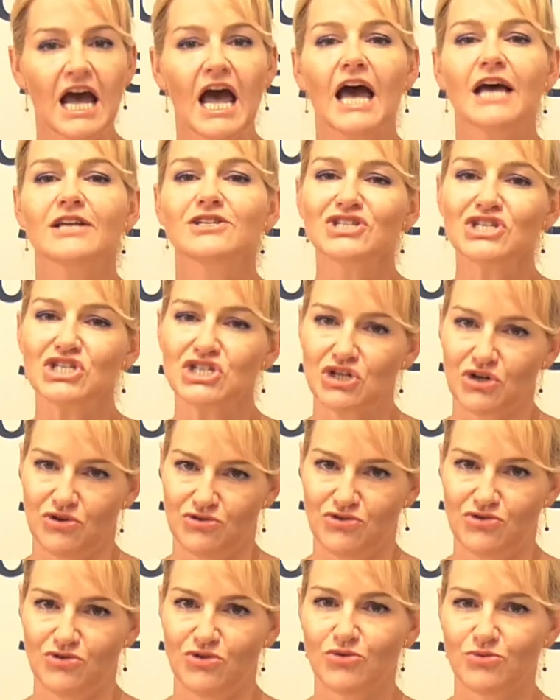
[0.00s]
and show
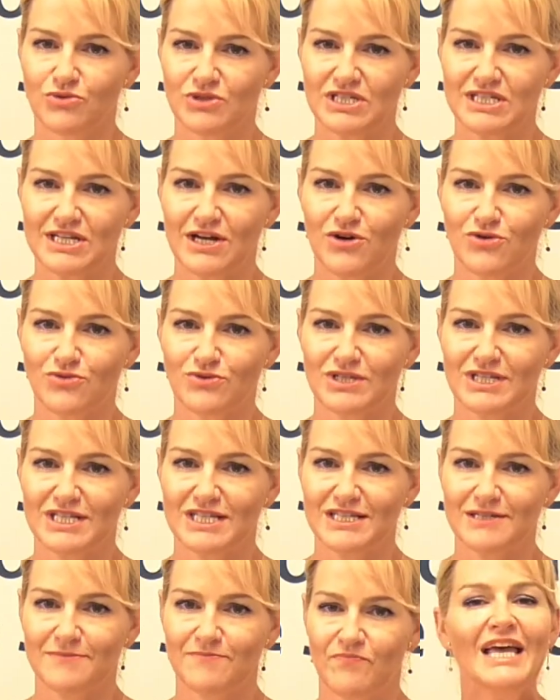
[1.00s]
you the
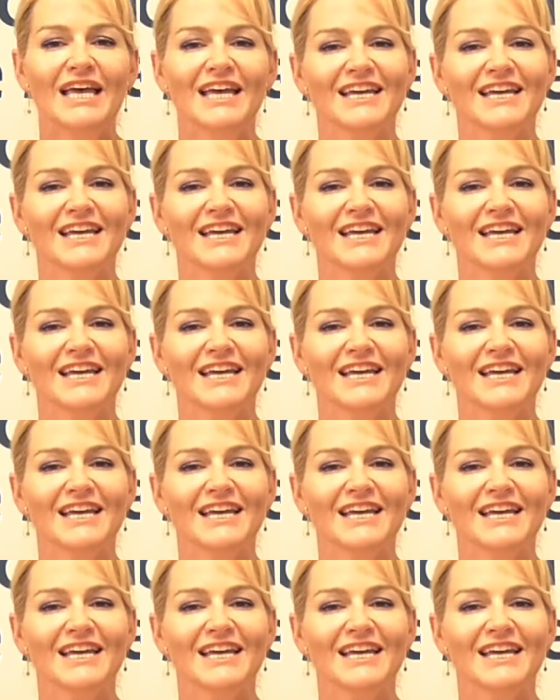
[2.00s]
results.